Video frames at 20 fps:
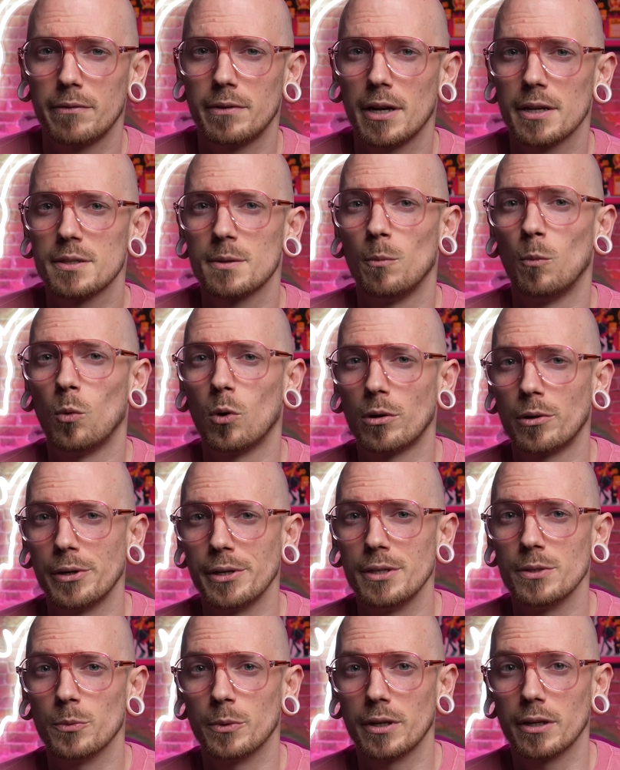I've got some
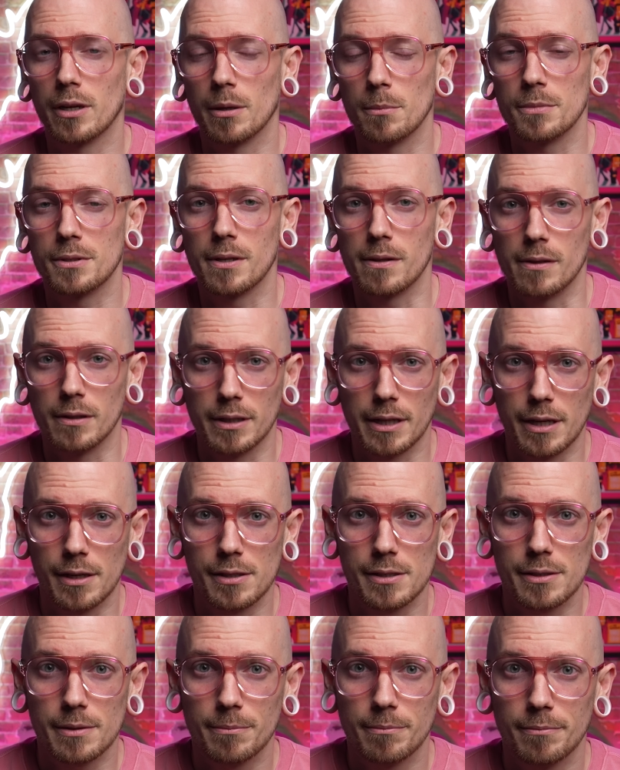worries when it comes to the
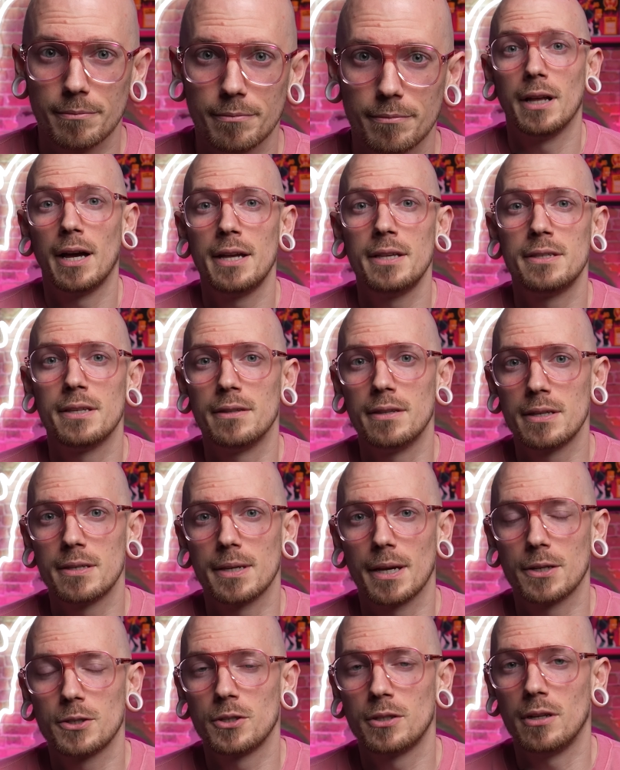lace. The lines in
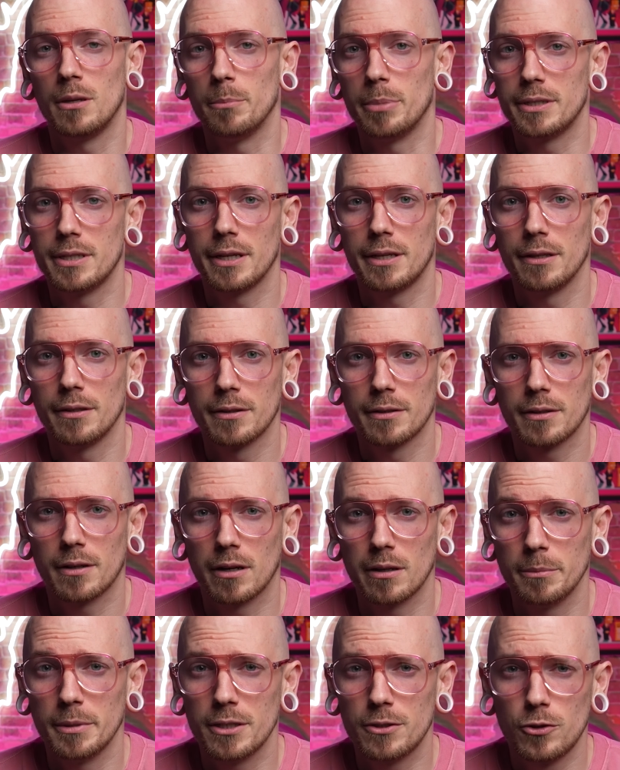this section in particular
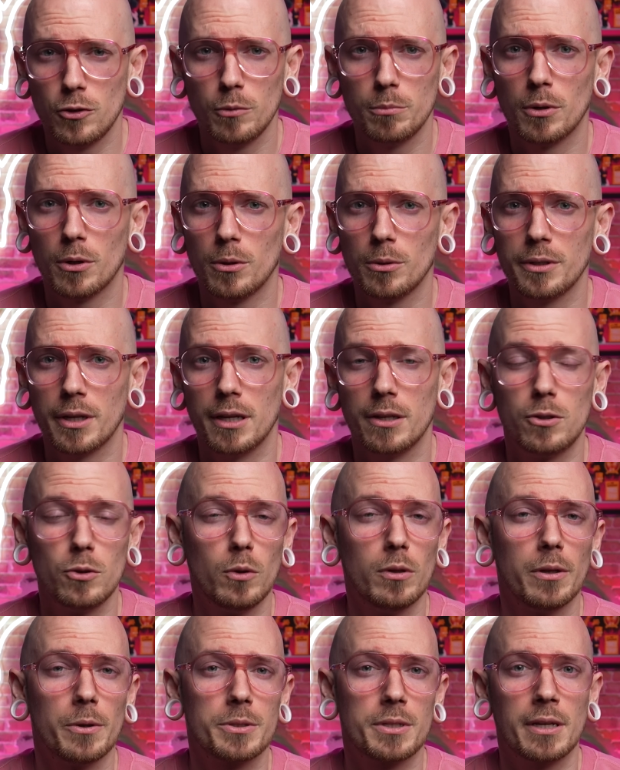are a bit too bold and
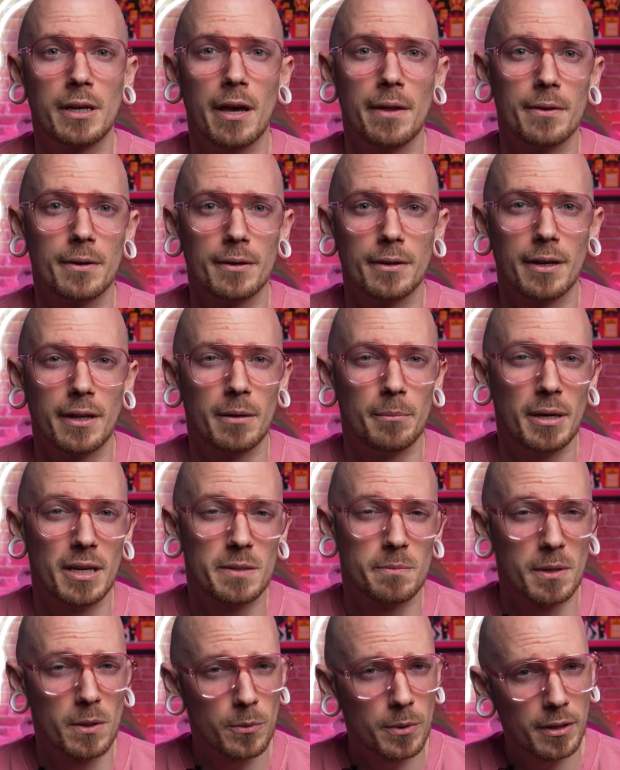too close together, and it
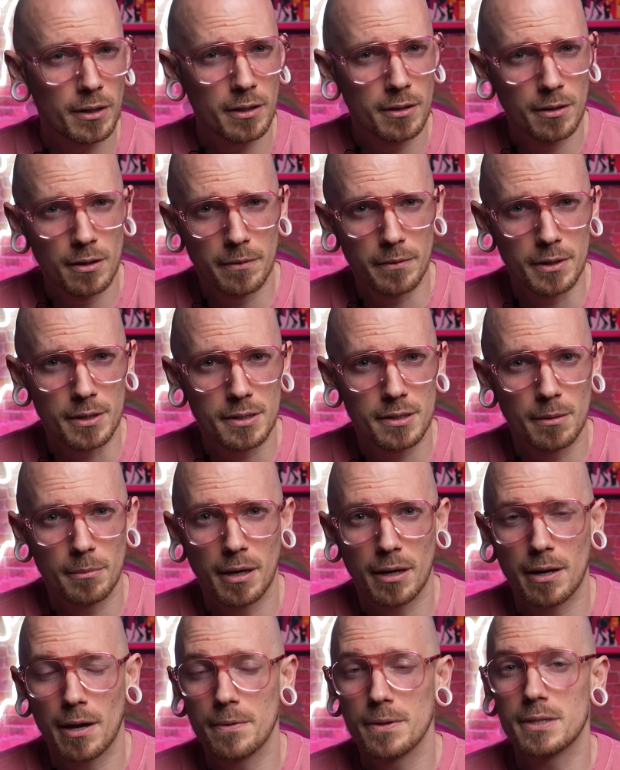makes me really nervous
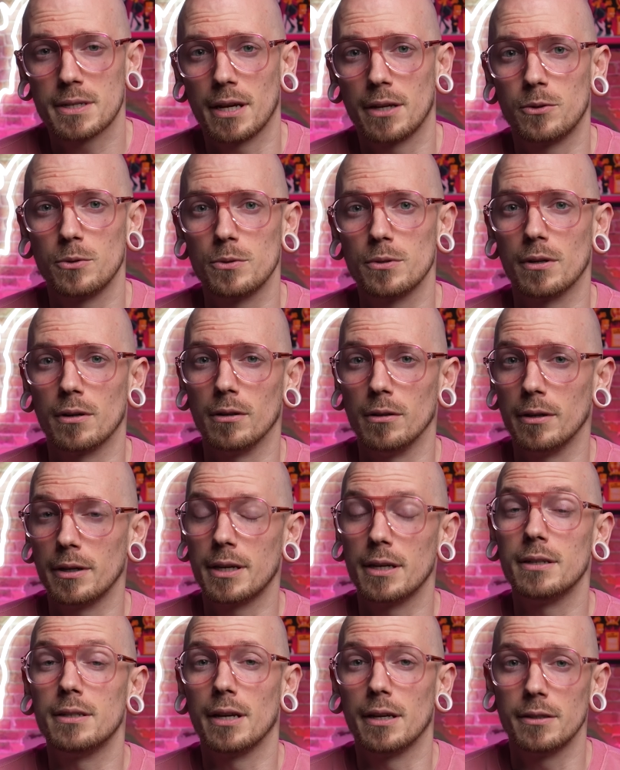about how this tattoo is going to
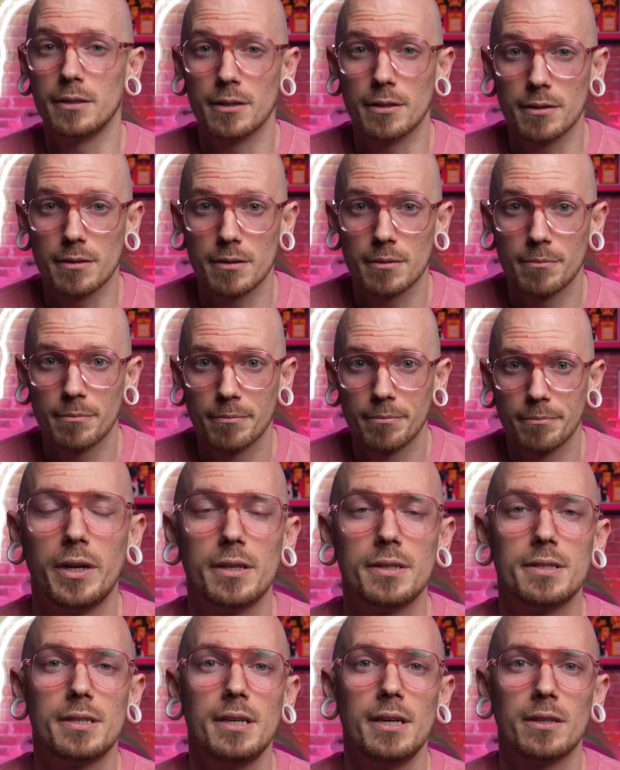look in 10 years. We
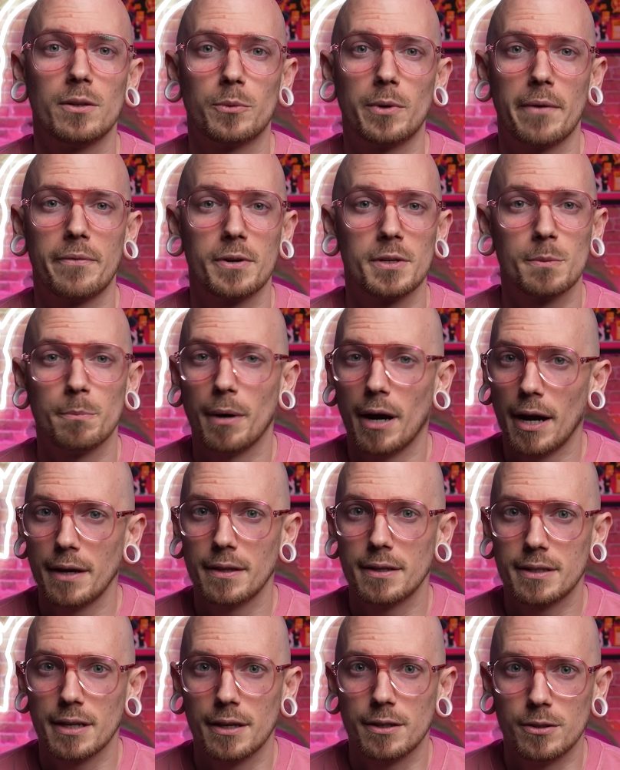can see in the reference
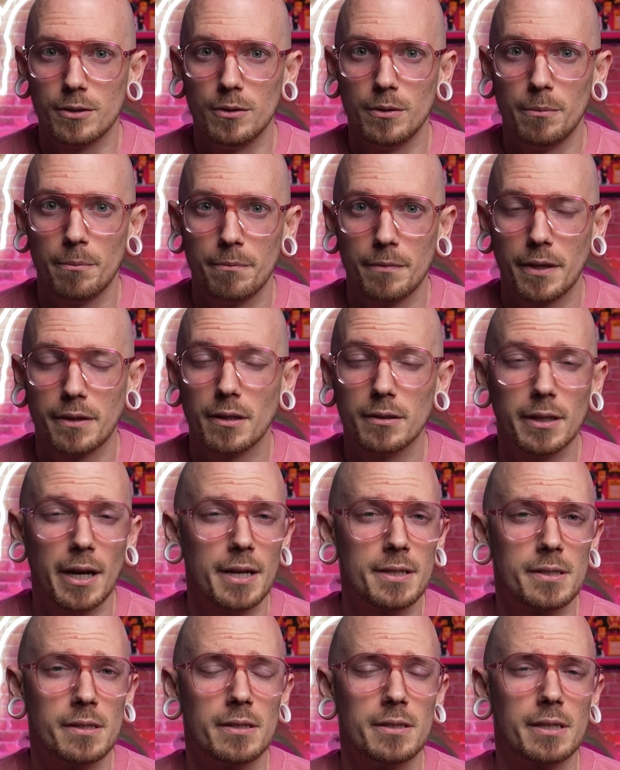behind the tattoo that the
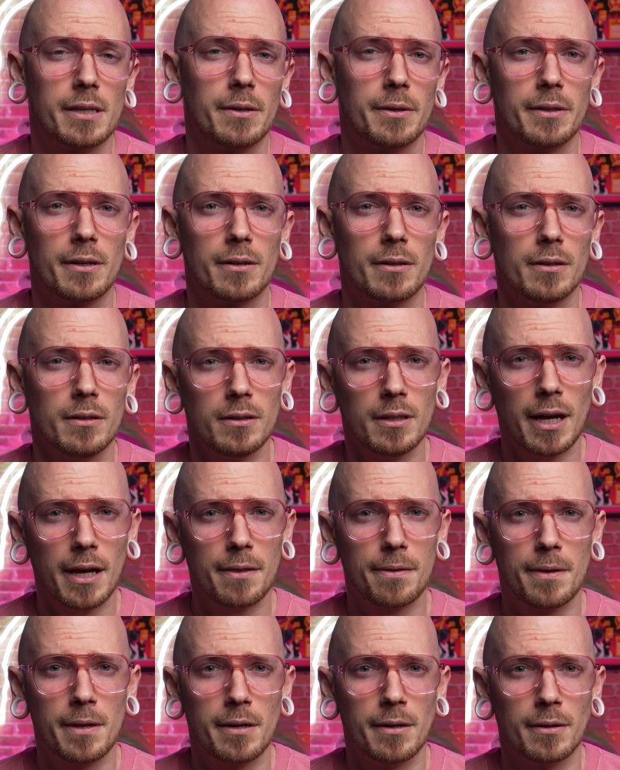lines in this area are a
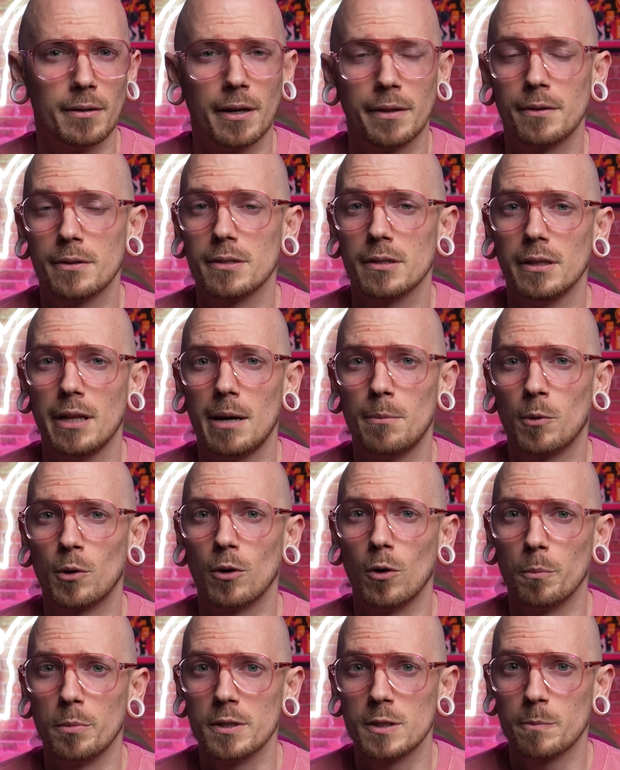lot thinner and there's a lot
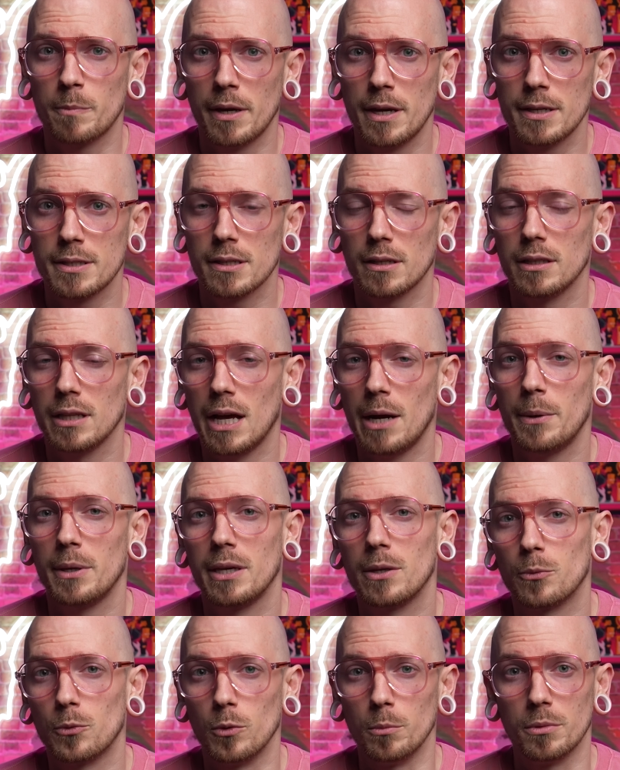more open space,
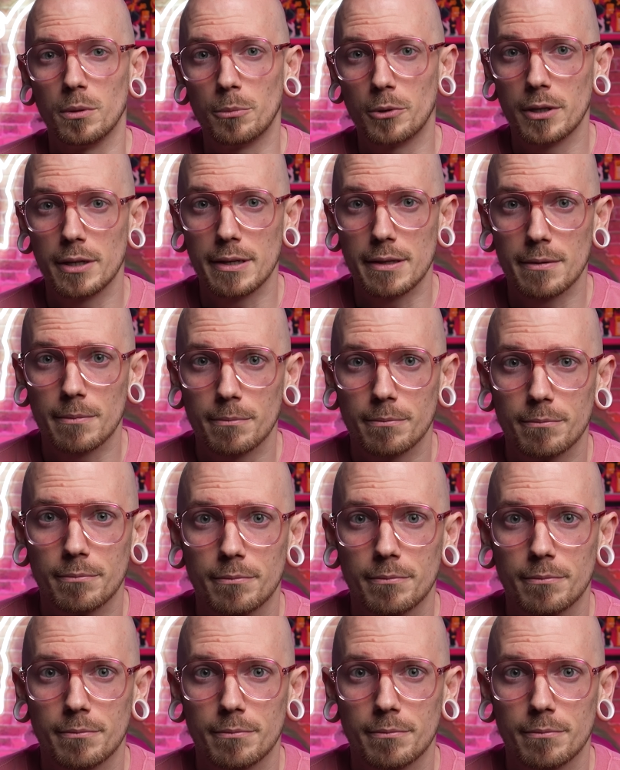allowing it room to breathe.